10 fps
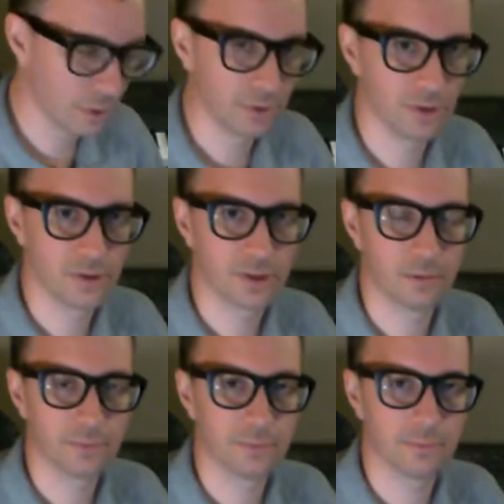of the stuff
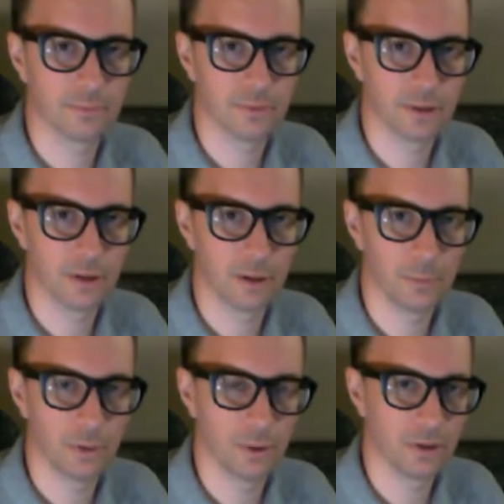that I'll be
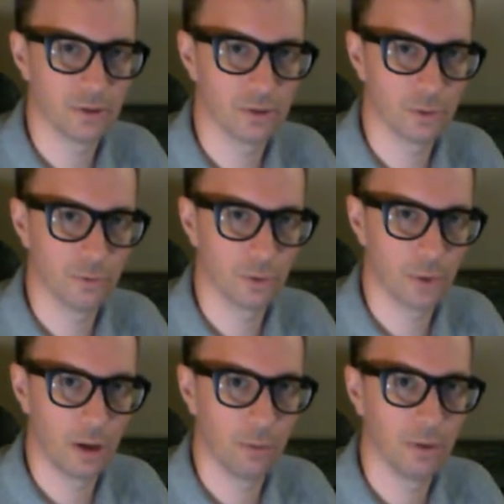doing is just goofing
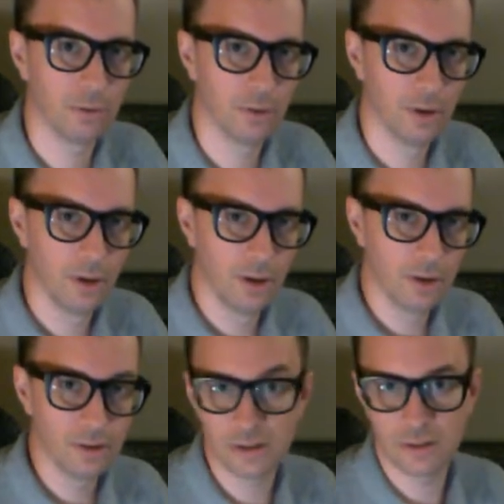around with
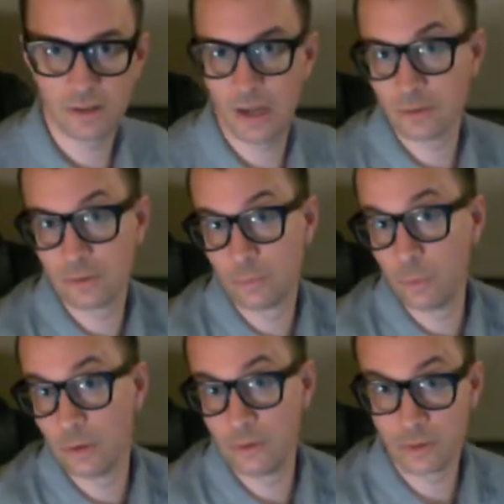synthesizers and
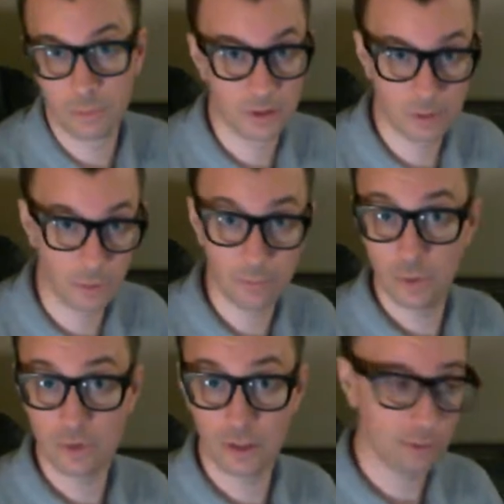weird instruments to write
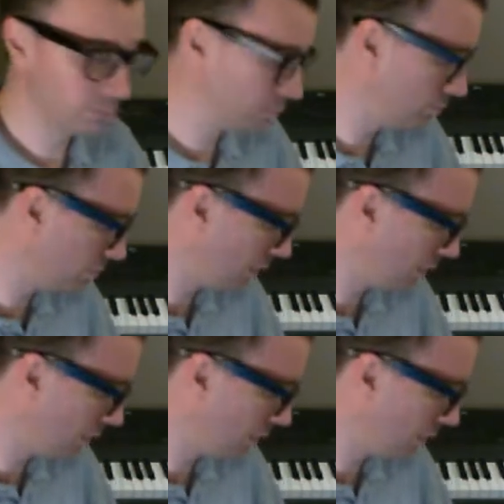music and make